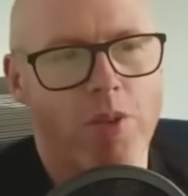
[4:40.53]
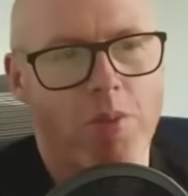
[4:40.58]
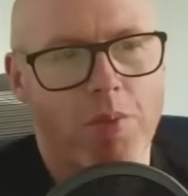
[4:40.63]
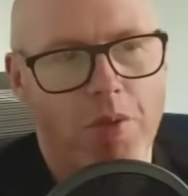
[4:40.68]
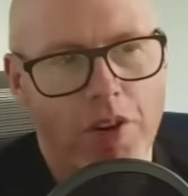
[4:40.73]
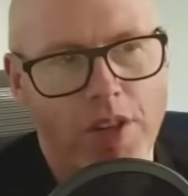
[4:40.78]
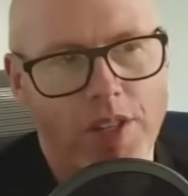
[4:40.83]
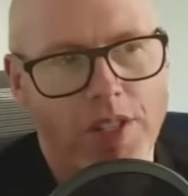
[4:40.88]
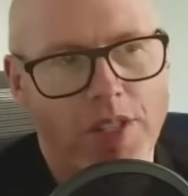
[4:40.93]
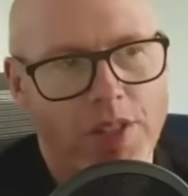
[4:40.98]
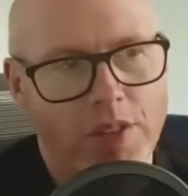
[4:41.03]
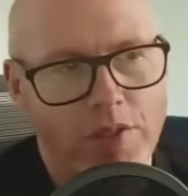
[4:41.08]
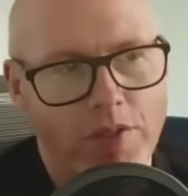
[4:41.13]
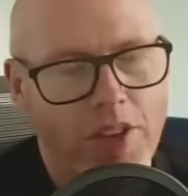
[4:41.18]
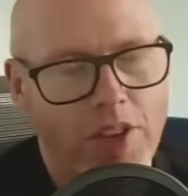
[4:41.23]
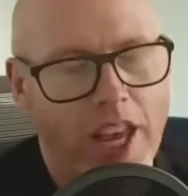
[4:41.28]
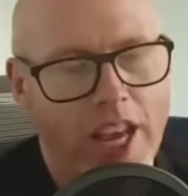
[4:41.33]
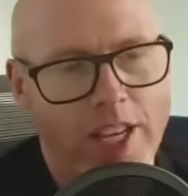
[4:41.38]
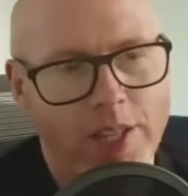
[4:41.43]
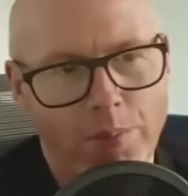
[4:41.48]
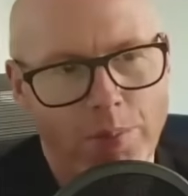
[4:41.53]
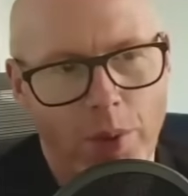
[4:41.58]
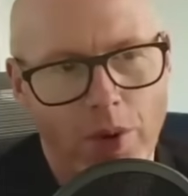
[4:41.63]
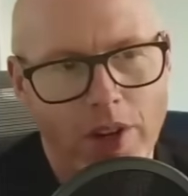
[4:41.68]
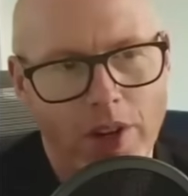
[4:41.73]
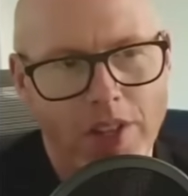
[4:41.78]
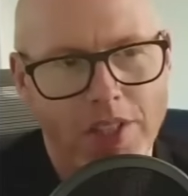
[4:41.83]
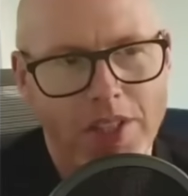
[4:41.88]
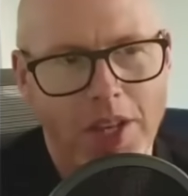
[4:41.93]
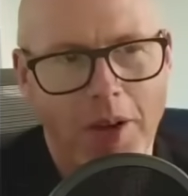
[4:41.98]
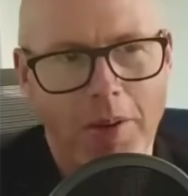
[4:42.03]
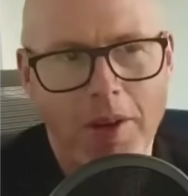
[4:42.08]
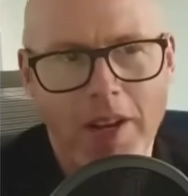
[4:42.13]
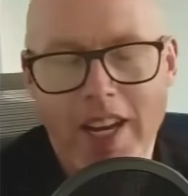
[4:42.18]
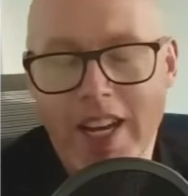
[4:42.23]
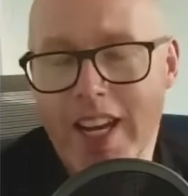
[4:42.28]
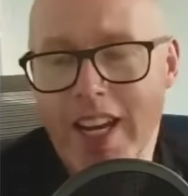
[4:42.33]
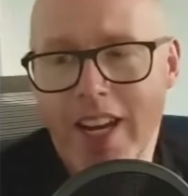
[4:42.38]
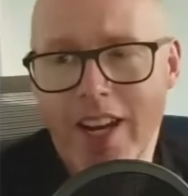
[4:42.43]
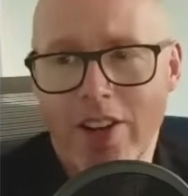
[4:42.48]
price of gas boilers up,
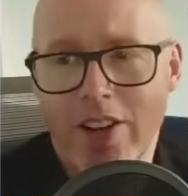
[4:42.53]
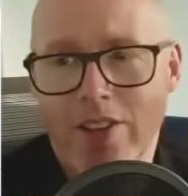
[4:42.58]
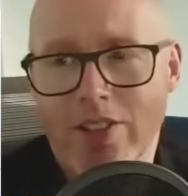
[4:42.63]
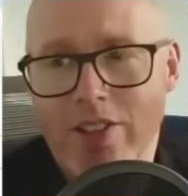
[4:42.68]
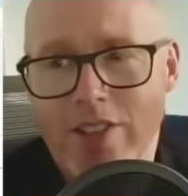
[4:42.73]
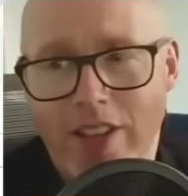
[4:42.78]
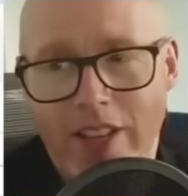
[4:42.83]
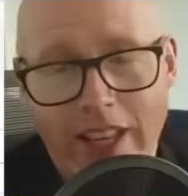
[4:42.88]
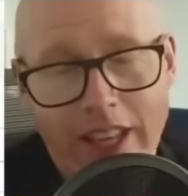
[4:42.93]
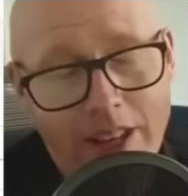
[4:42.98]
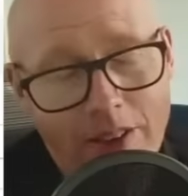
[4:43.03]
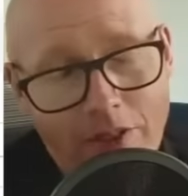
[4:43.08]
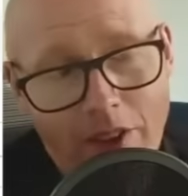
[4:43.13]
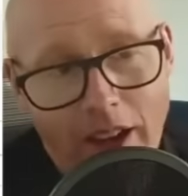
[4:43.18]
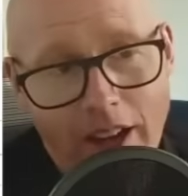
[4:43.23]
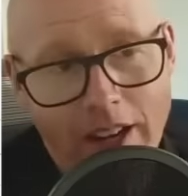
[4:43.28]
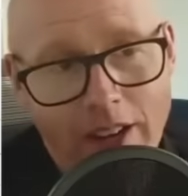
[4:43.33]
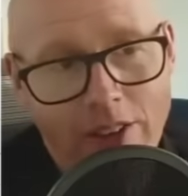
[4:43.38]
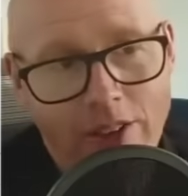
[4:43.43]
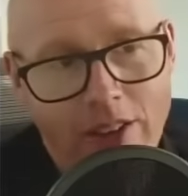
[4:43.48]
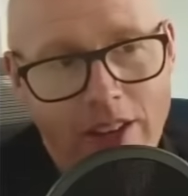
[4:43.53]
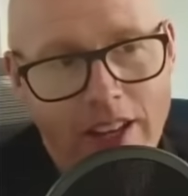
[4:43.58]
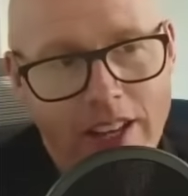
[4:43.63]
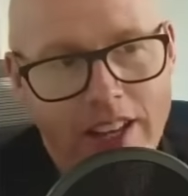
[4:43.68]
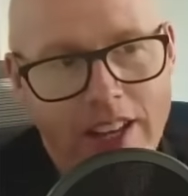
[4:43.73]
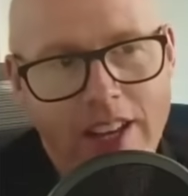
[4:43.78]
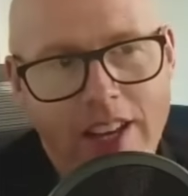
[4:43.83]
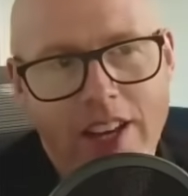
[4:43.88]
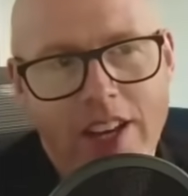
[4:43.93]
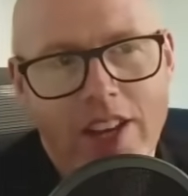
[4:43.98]
it looks like, if anything,